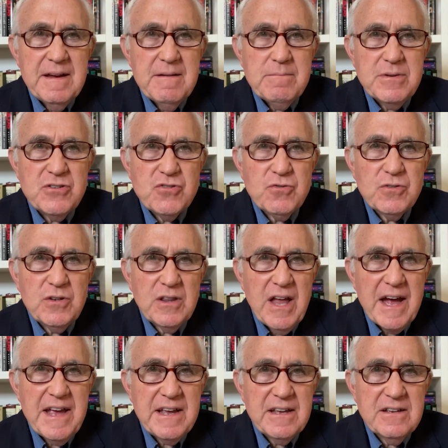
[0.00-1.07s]
Be sure to
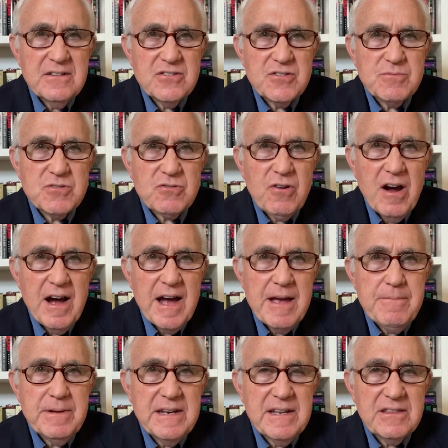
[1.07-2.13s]
like, subscribe,
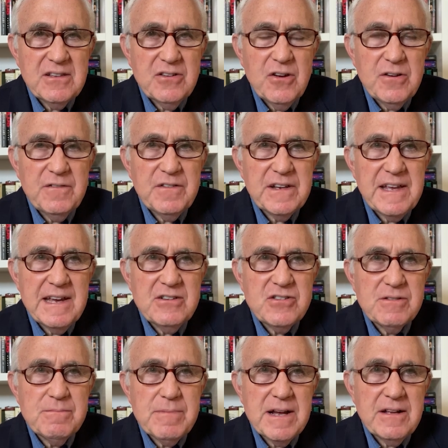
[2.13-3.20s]
and hit the
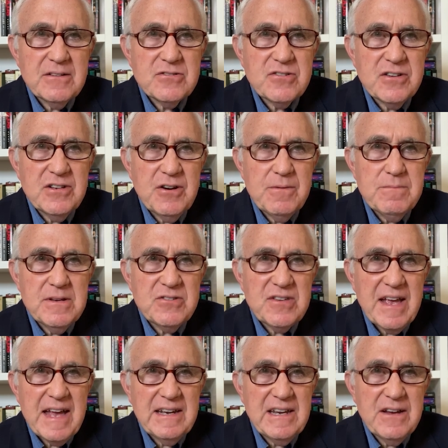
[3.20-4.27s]
notification bell so you don't miss
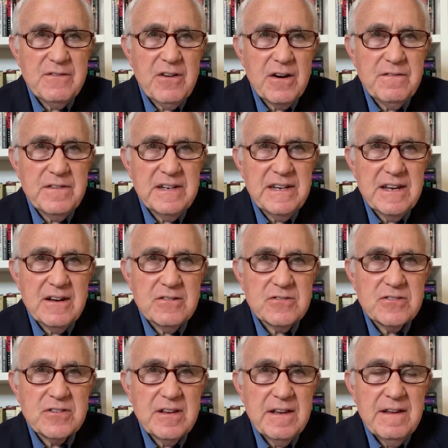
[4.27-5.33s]
any of our
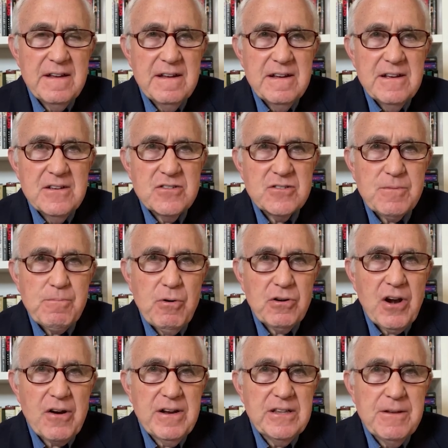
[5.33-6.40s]
videos. Support
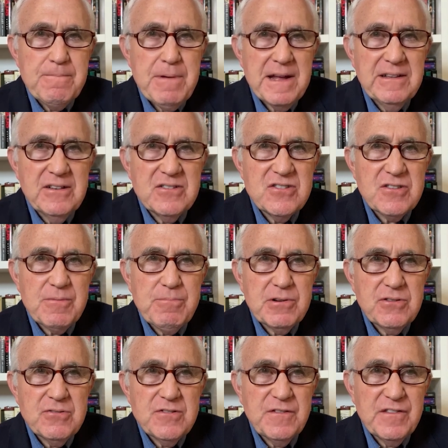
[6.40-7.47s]
our independence to
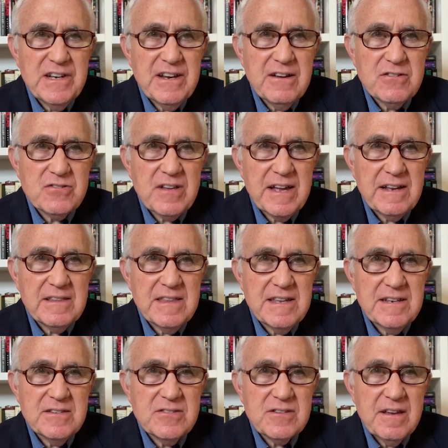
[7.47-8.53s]
produce videos like
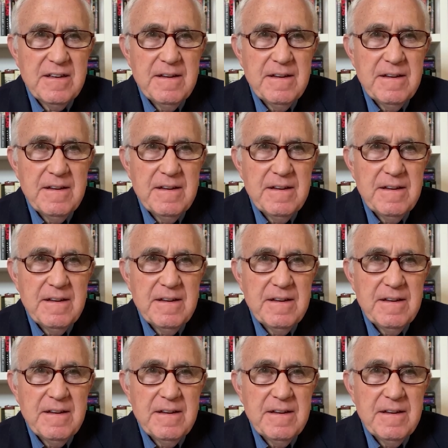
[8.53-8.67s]
these.